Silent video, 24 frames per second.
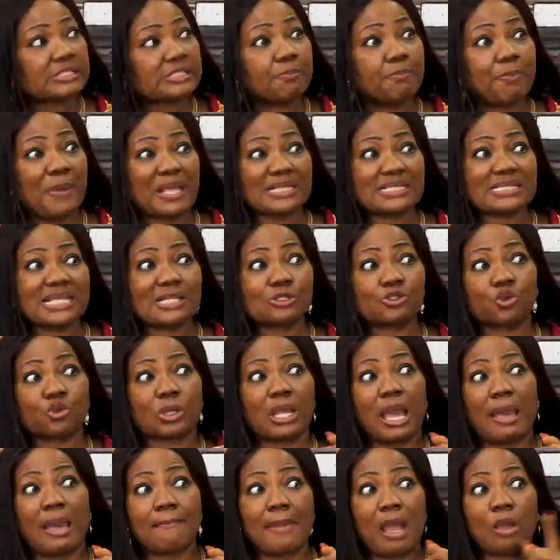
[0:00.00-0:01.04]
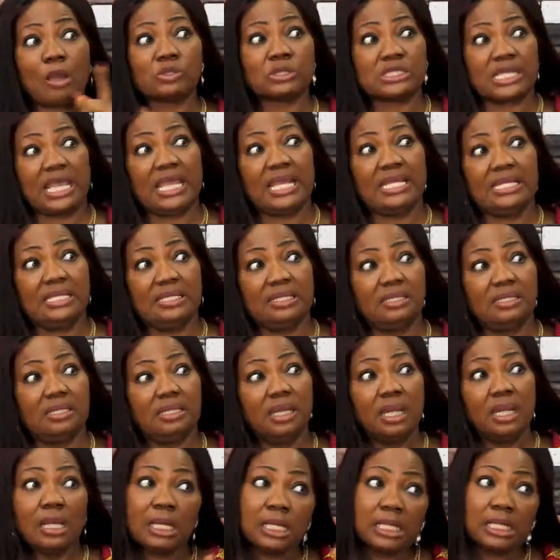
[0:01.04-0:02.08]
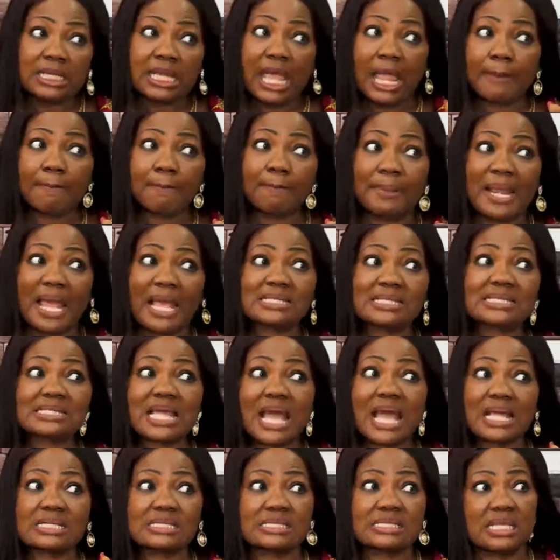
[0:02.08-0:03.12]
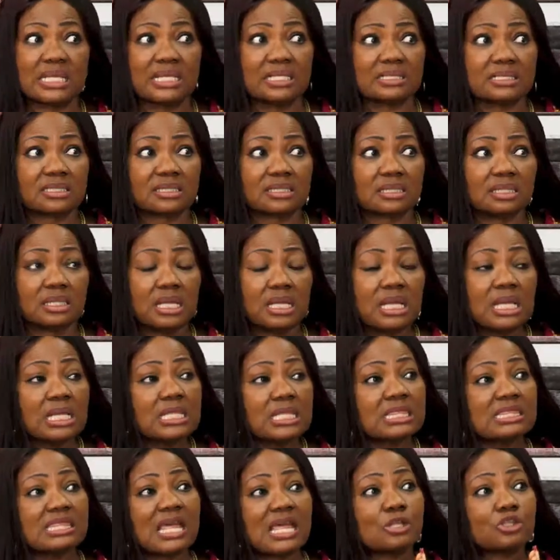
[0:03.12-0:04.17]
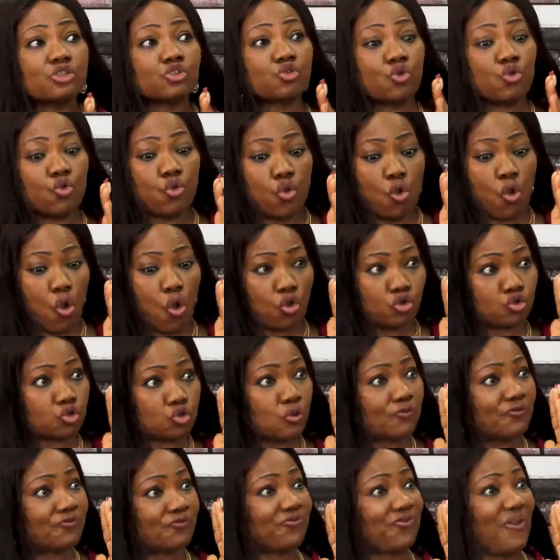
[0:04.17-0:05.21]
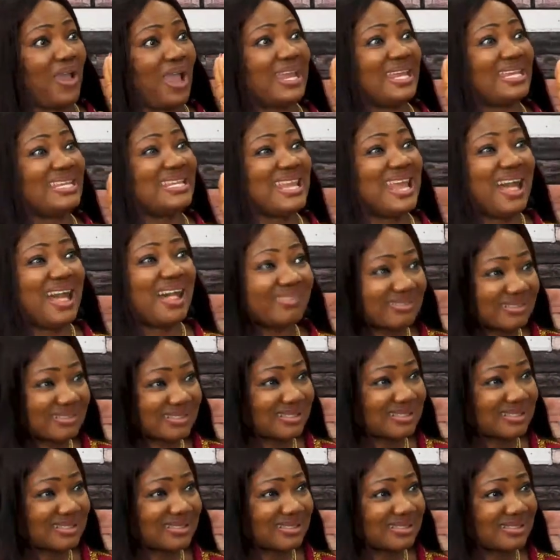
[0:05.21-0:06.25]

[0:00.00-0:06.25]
it's better to come out early, like Black Stars did, than to go to finals